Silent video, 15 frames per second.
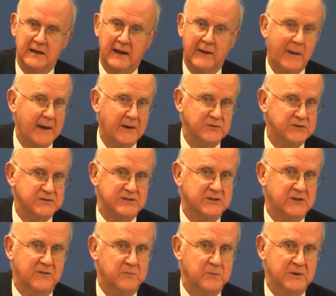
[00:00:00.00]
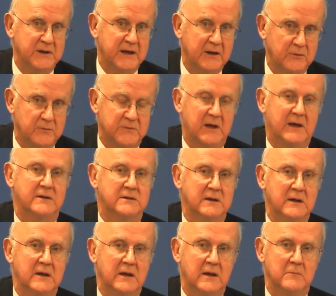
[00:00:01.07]
Now, how does the government help that?
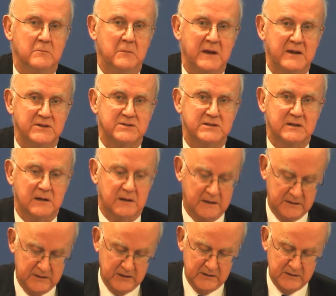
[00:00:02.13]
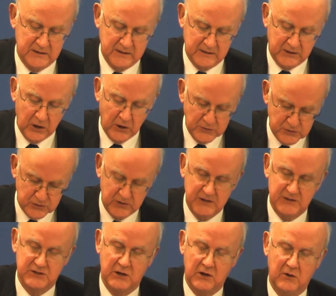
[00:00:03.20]
It makes the, the country
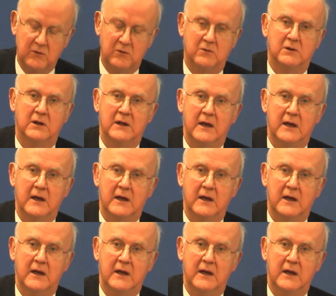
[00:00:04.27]
as a whole